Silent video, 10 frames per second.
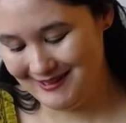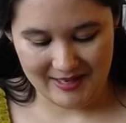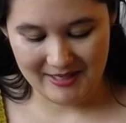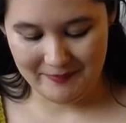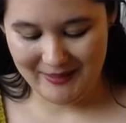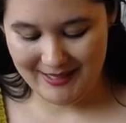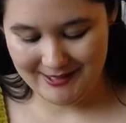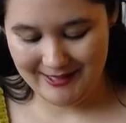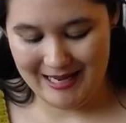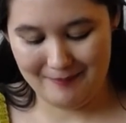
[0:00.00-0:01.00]
And because
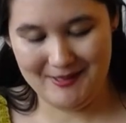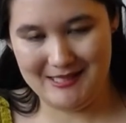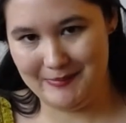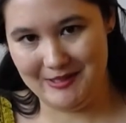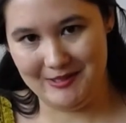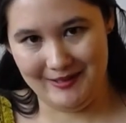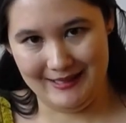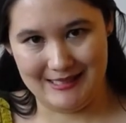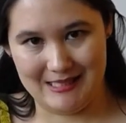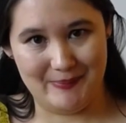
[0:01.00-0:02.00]
she happens to be doing
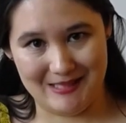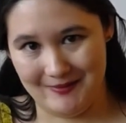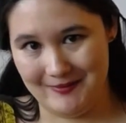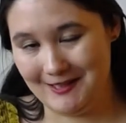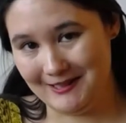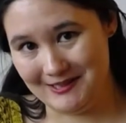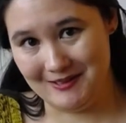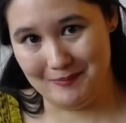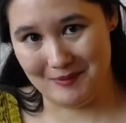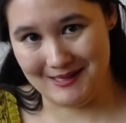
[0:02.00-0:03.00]
it specifically to
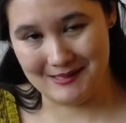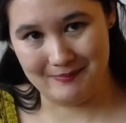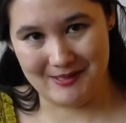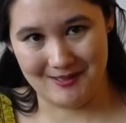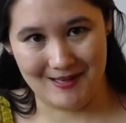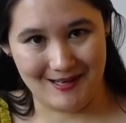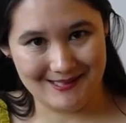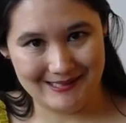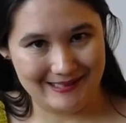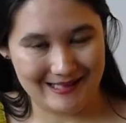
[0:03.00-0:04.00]
impress Mr.
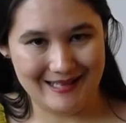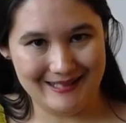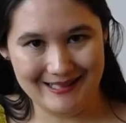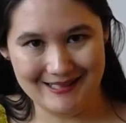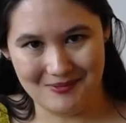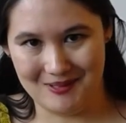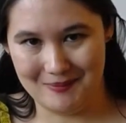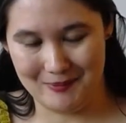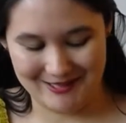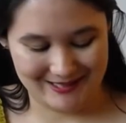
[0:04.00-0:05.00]
Darcy, I think it's
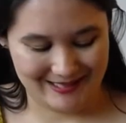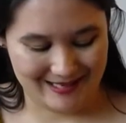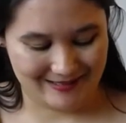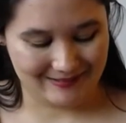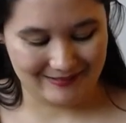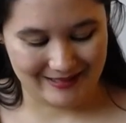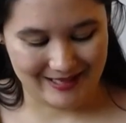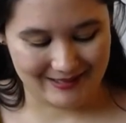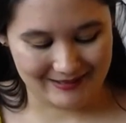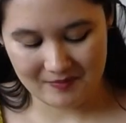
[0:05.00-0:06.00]
worth pointing out that